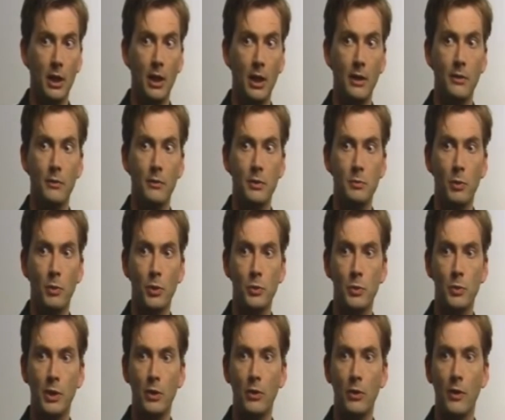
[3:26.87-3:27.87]
the
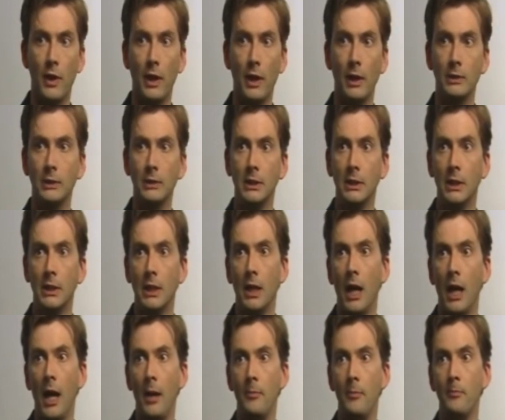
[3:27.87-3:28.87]
response we got there.
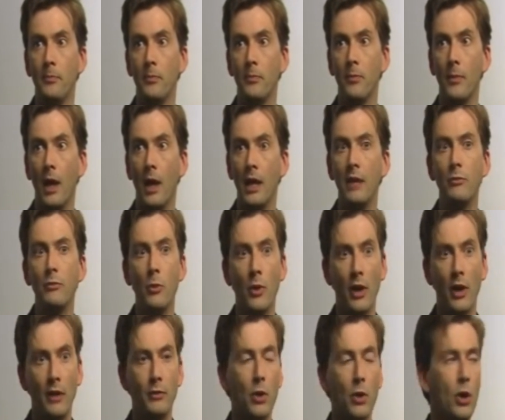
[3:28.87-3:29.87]
And
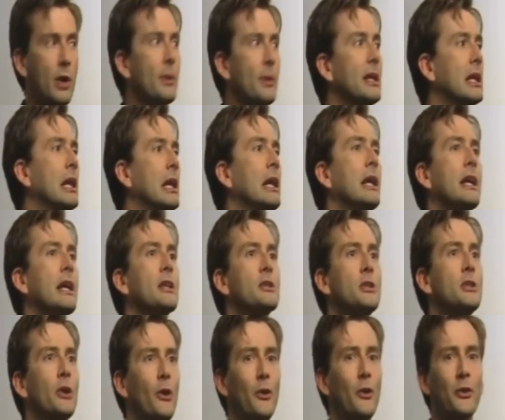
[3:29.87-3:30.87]
everywhere I've gone, I mean, clearly
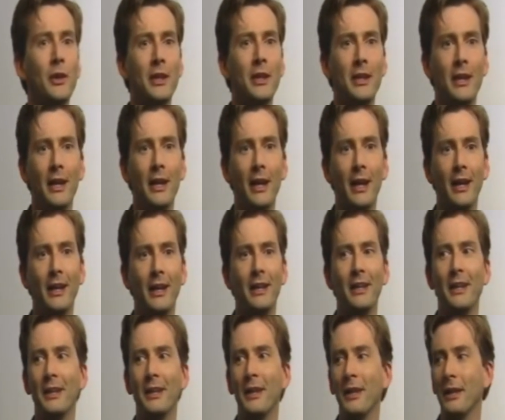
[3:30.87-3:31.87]
it's not
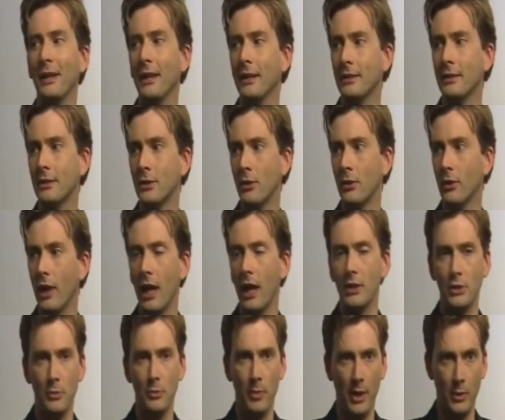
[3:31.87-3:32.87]
it's not
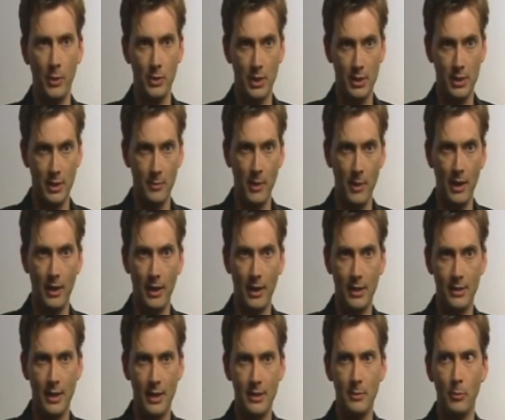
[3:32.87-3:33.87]
as ubiquitous in
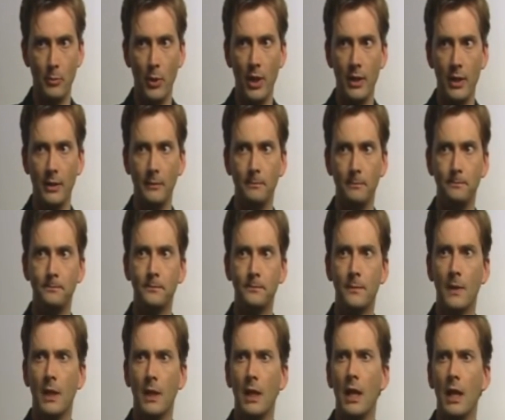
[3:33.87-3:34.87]
America as it is in Britain.
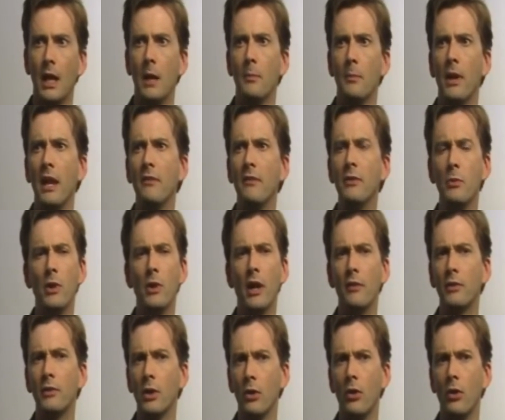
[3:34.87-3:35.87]
But
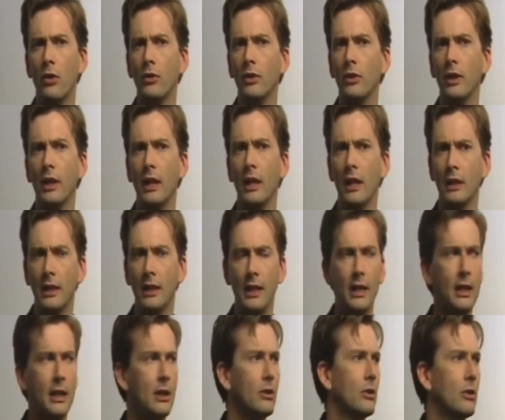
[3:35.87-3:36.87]
everywhere I've gone in
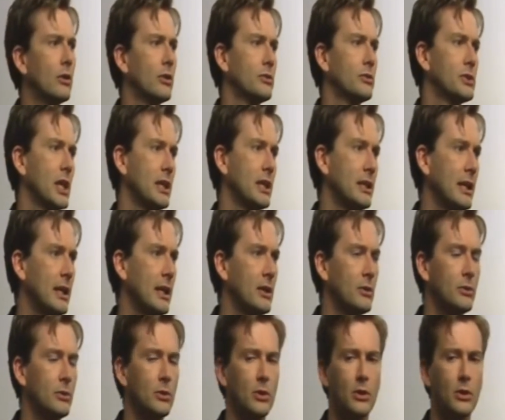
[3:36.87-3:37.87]
LA or San
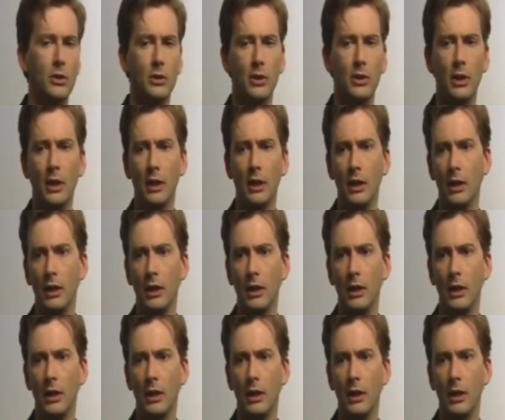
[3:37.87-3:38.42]
Diego or